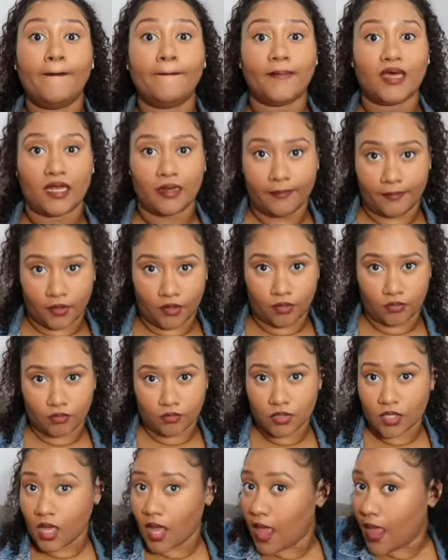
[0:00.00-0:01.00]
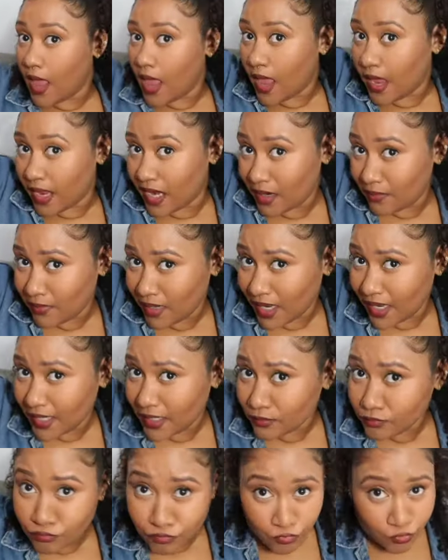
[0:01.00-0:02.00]
but it broke and i'm
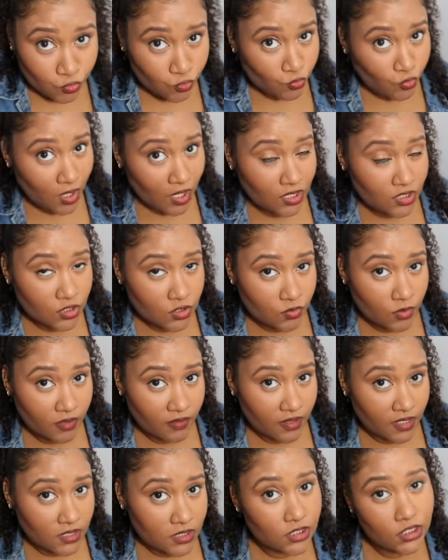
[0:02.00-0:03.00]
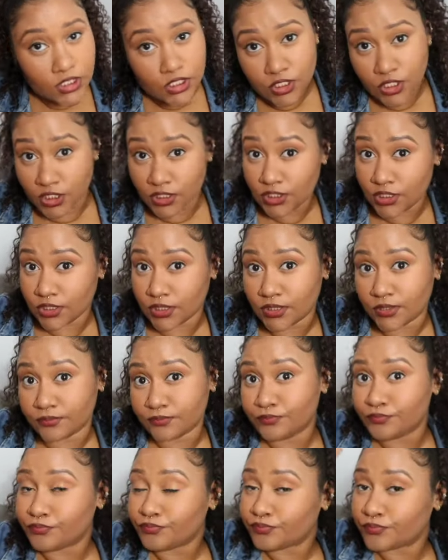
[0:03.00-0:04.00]
like oh i could just wear like a scrunchie
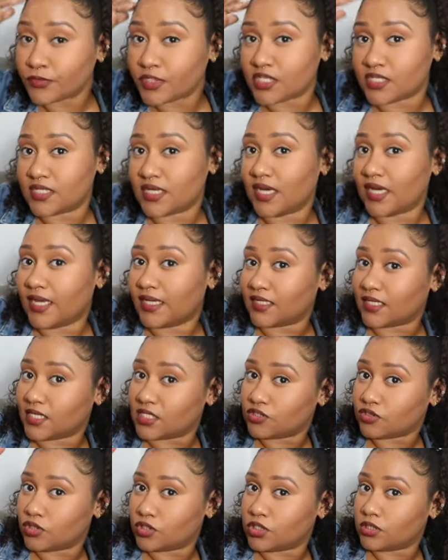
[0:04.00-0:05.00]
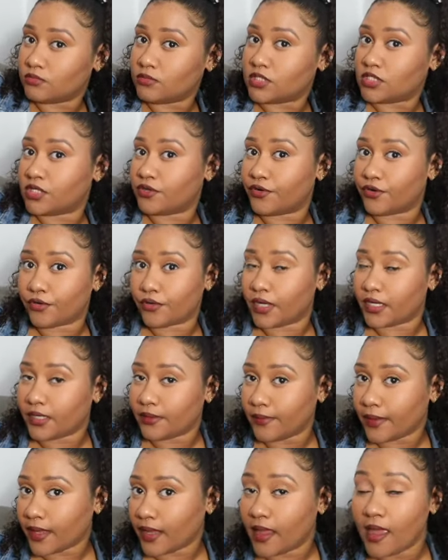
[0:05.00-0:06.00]
because it got like that scrunchy material
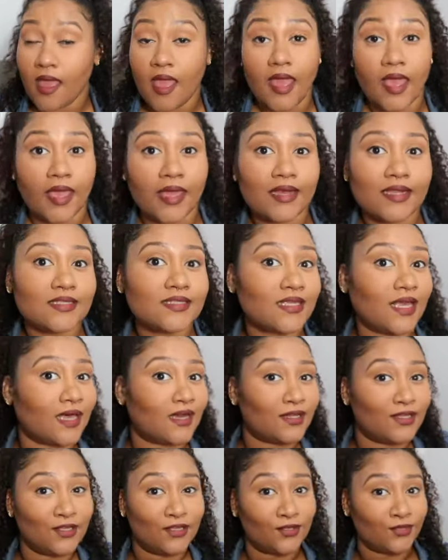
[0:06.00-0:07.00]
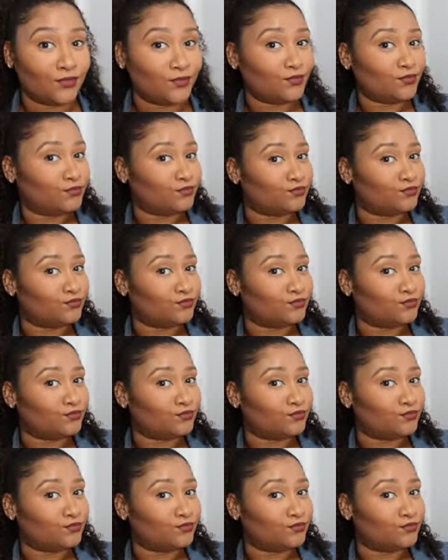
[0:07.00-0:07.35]
anyway and it's kind of cute